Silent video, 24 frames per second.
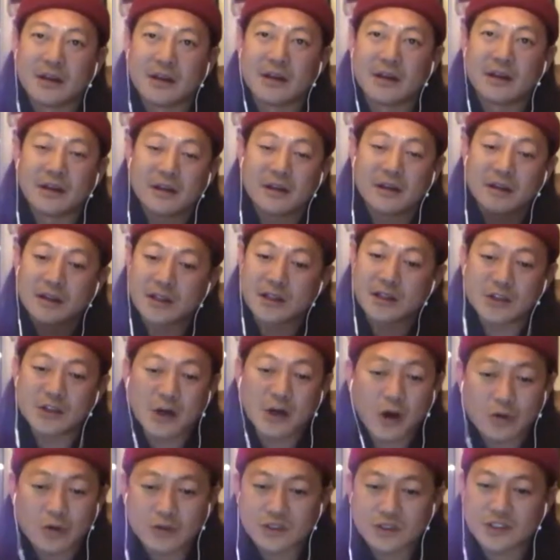The
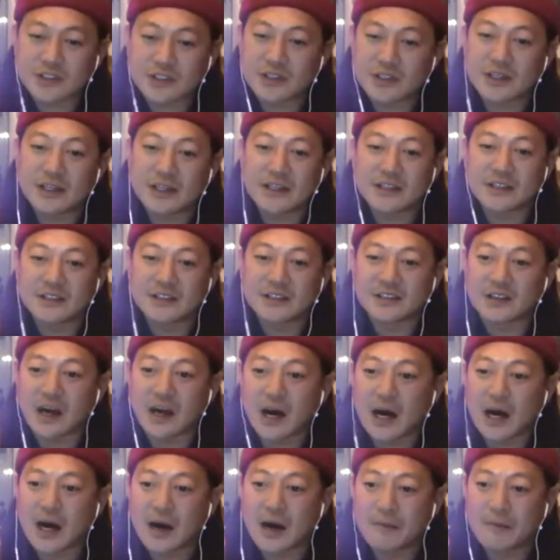don'ts is
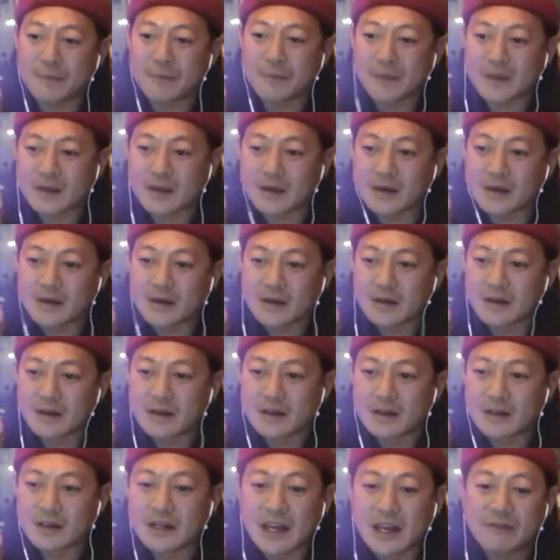
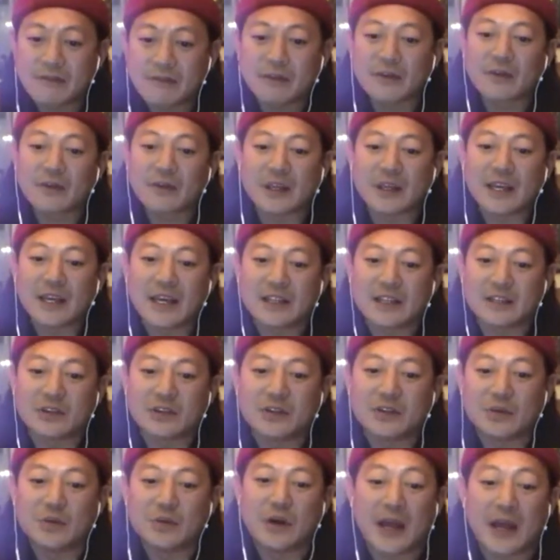never get
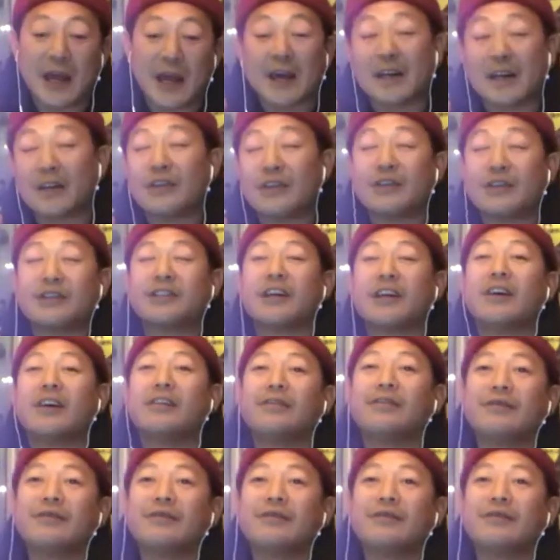too ahead of yourself